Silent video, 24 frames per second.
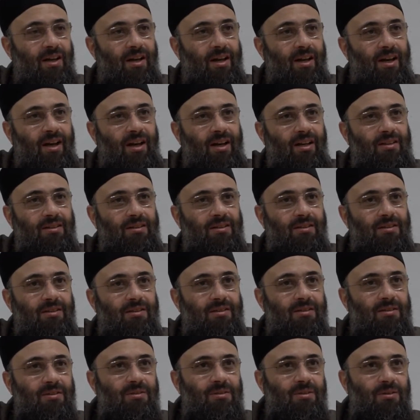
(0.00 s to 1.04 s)
And
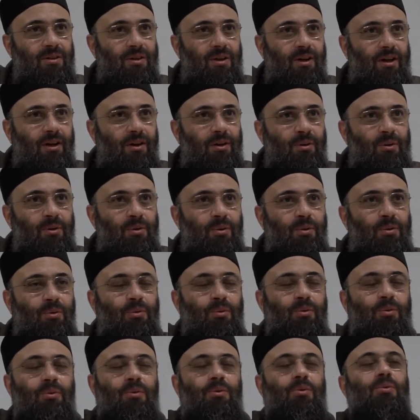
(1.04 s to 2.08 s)

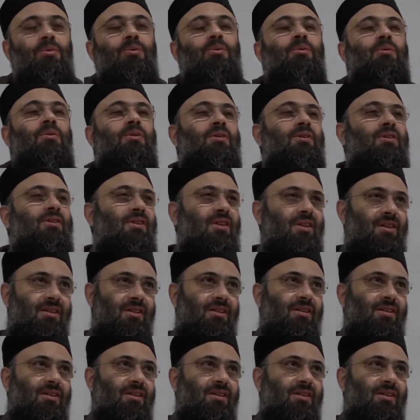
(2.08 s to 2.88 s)
the